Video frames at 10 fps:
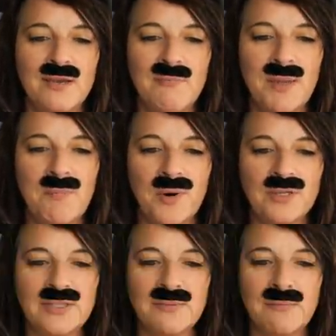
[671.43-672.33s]
Mes
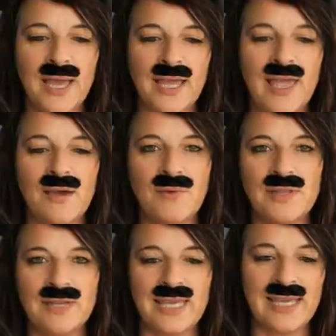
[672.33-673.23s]
potes, Maria, with
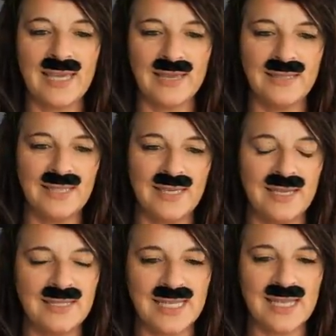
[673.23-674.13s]
the E at the
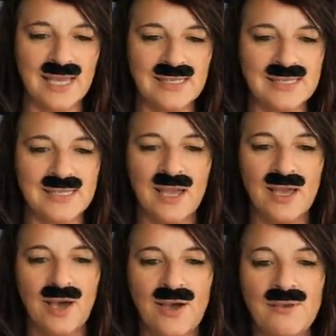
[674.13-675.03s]
end, E S.
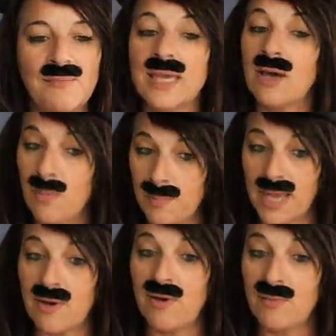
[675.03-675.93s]
Uh, mes
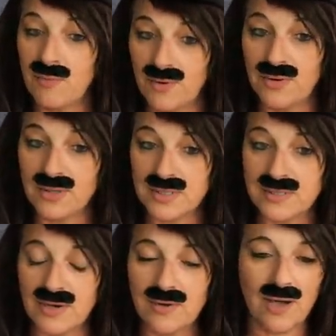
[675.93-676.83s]
grands-parents,
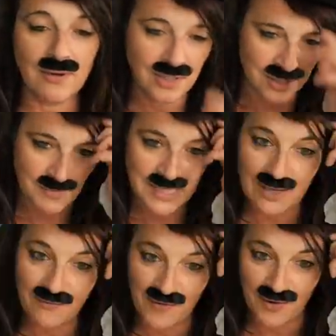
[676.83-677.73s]
works. Oh gosh, mes
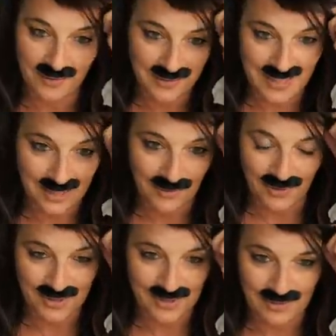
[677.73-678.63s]
enfants, that
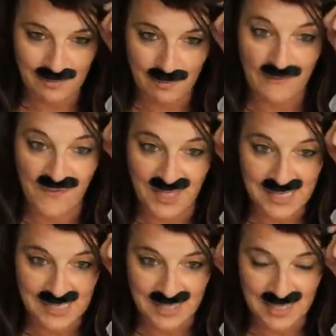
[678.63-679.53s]
works too. Mes
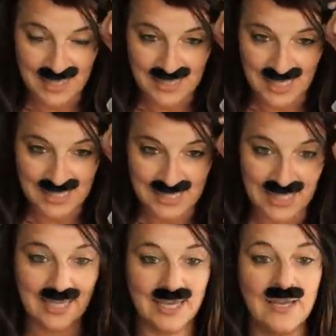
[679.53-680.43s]
fils,
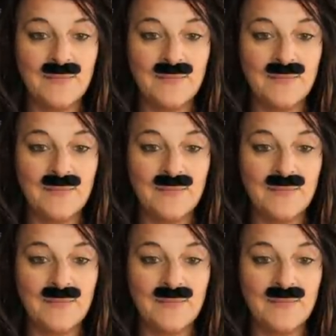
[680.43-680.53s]
tactique.